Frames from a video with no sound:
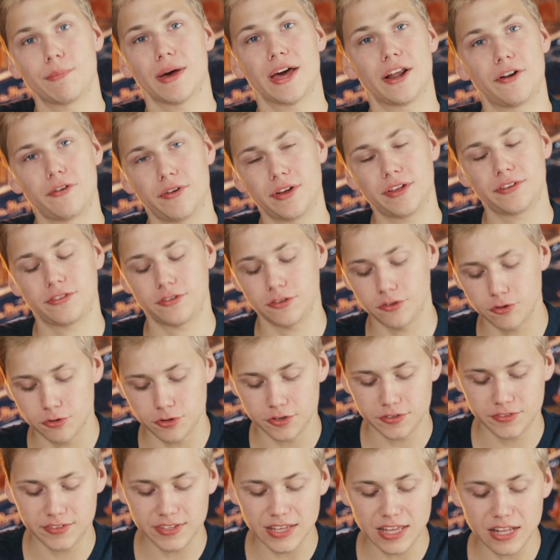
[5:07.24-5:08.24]
batteries
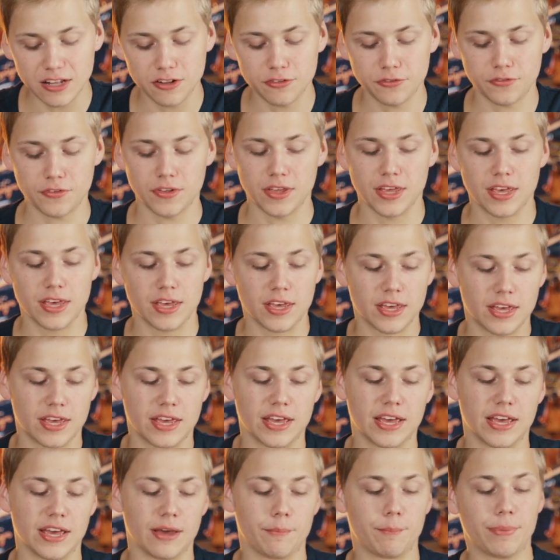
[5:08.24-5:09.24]
yourself.
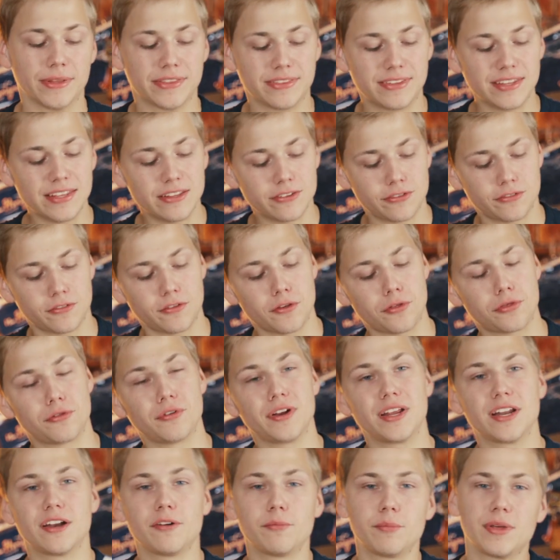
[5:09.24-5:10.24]
But these
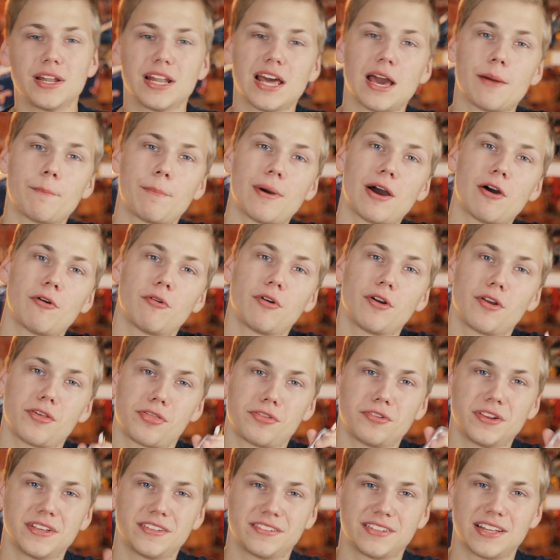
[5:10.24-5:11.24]
300 mAh
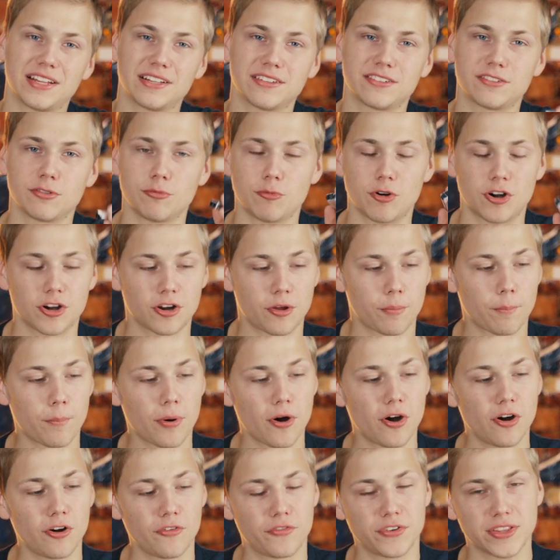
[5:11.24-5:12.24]
3 cells work
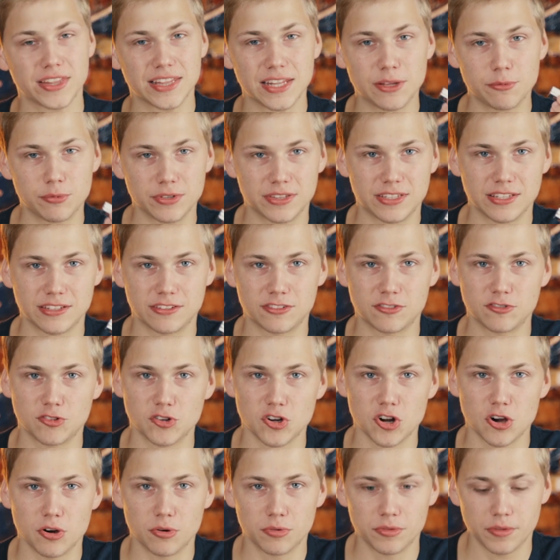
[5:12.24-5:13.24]
perfectly with this
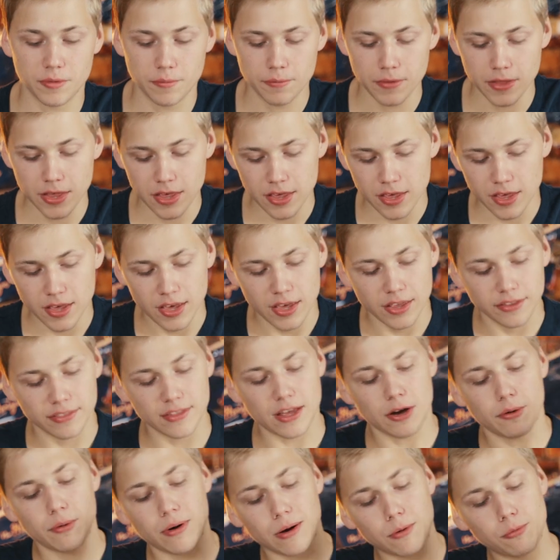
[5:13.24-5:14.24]
drone.
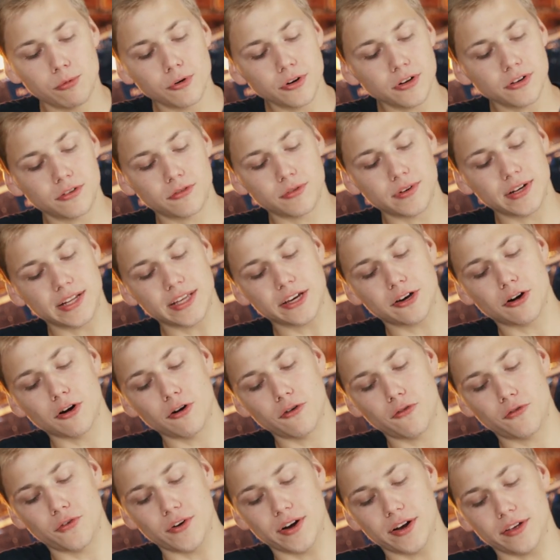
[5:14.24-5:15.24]
Now, I wouldn't really
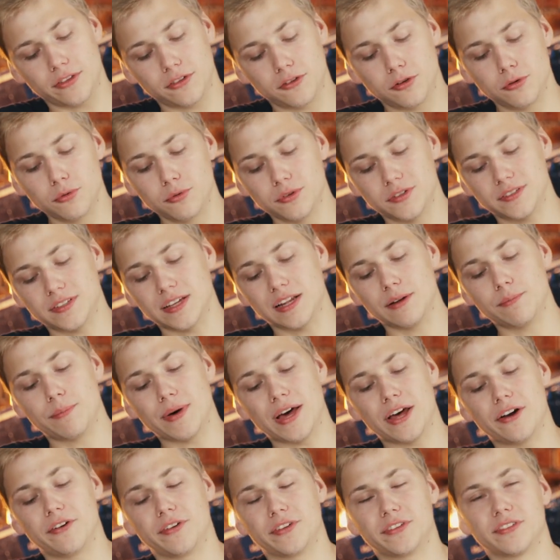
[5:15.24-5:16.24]
go for a 2-cell
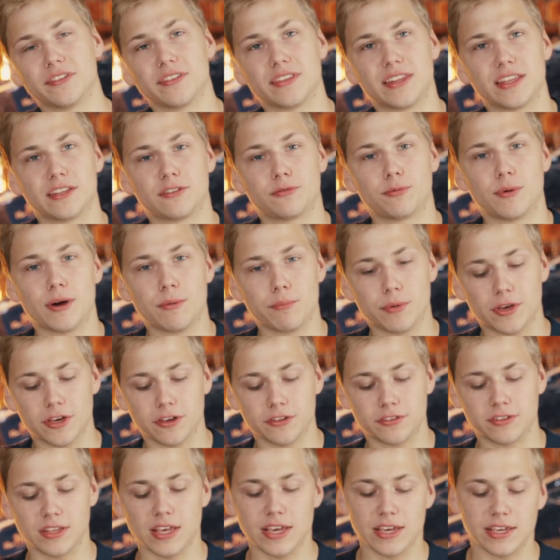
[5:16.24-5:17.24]
batteries on this one
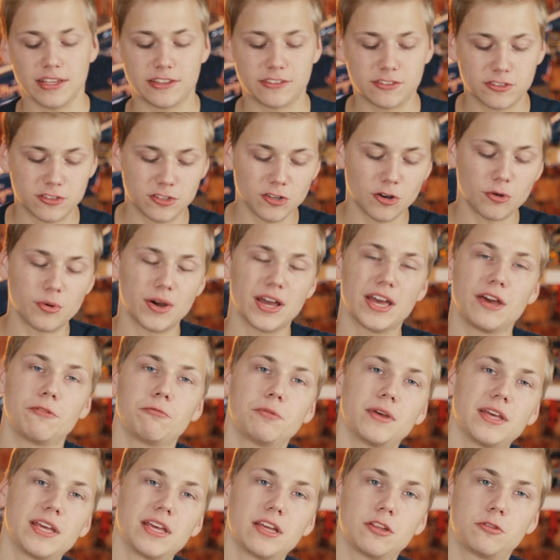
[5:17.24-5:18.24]
because it's so
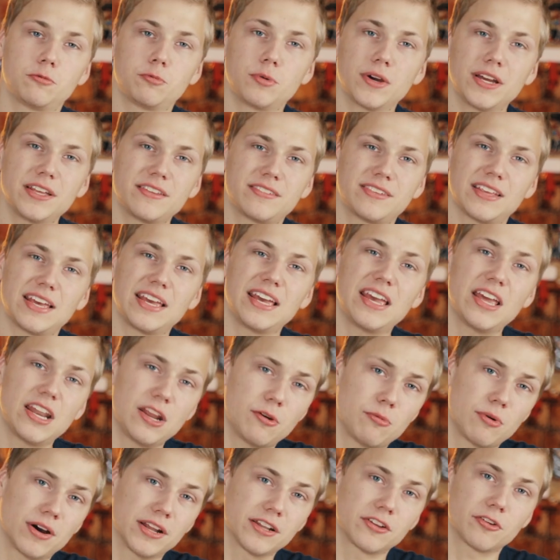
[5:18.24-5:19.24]
heavy. It weighs
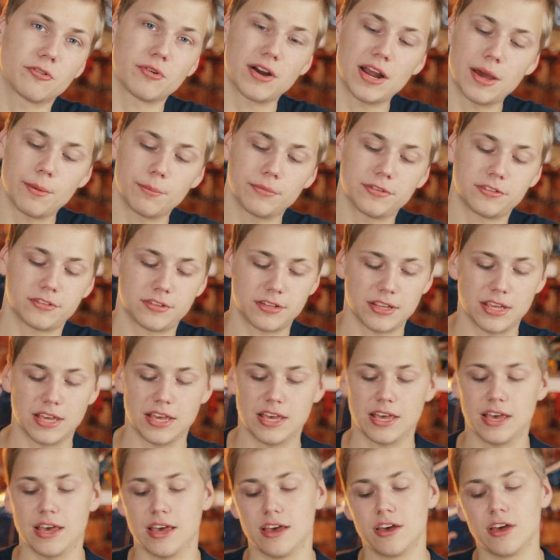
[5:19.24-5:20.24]
81 grams
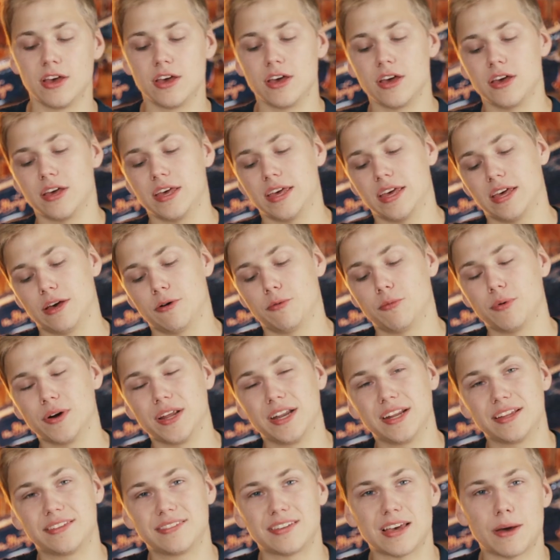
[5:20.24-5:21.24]

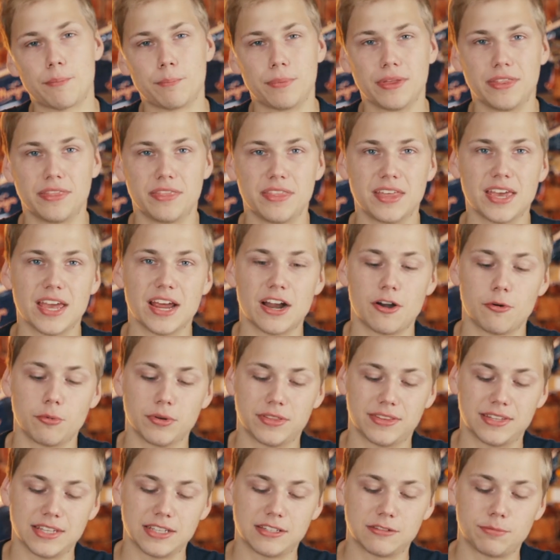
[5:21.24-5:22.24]
when it's up in the air
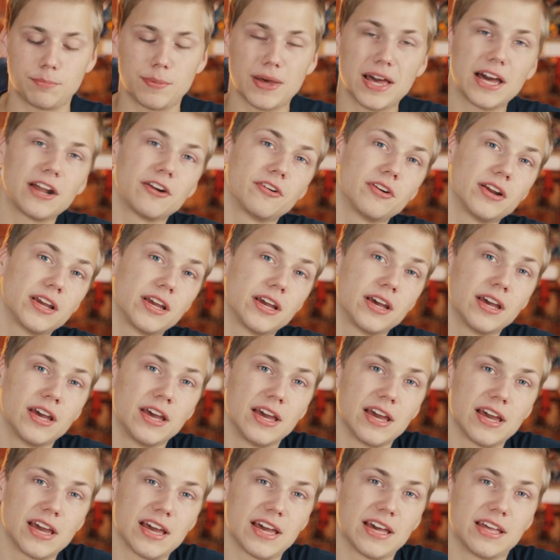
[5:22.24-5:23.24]
with this battery.
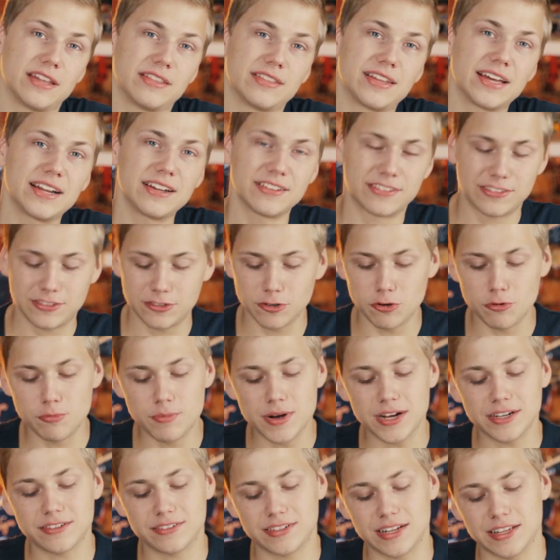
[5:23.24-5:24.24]
And that is so
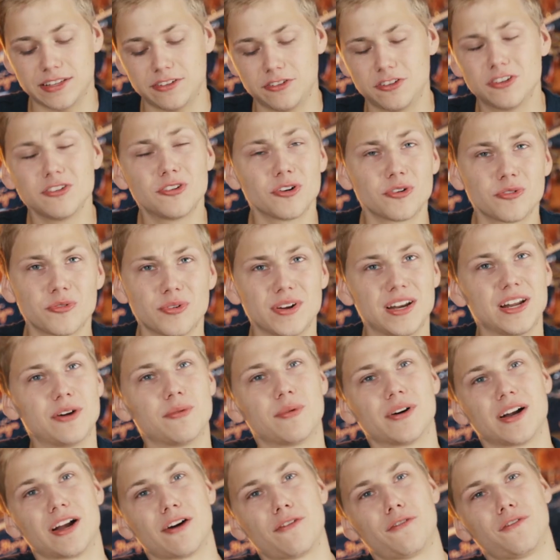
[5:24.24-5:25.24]
much that you don't really
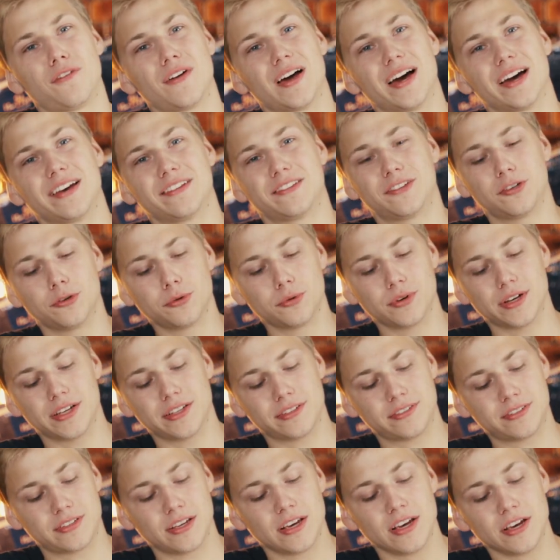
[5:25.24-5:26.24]
want to fly
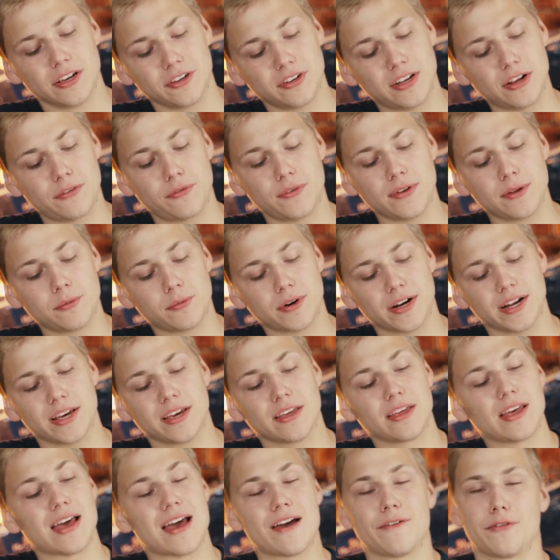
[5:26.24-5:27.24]
2S. You definitely want
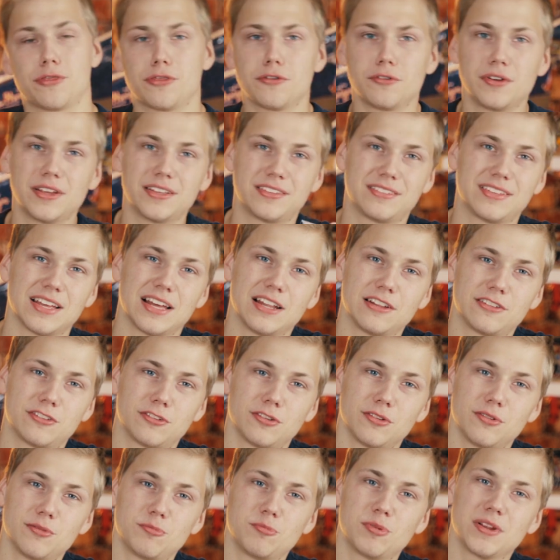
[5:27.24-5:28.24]
to have 3-cell
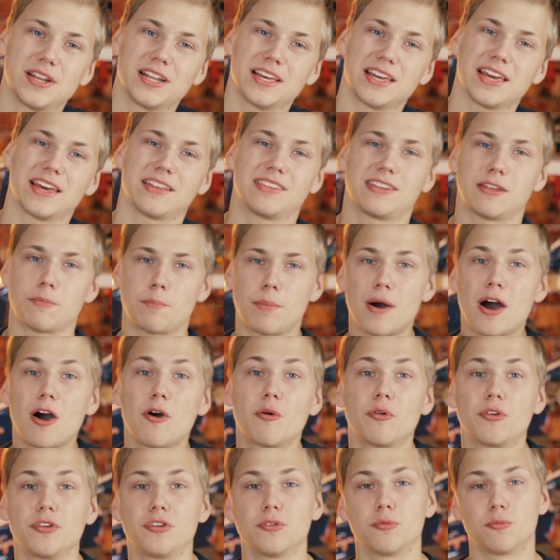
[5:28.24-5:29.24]
to really get the
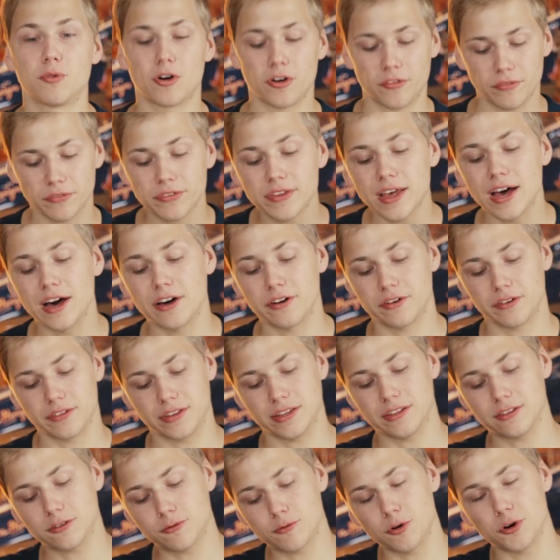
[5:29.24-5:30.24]
power you want out of
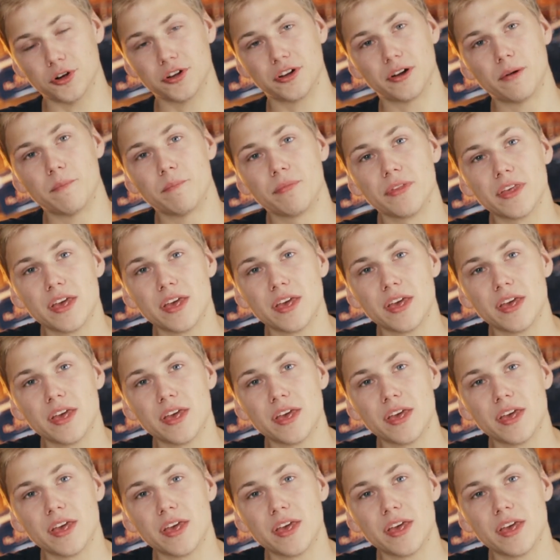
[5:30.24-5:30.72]
this quad.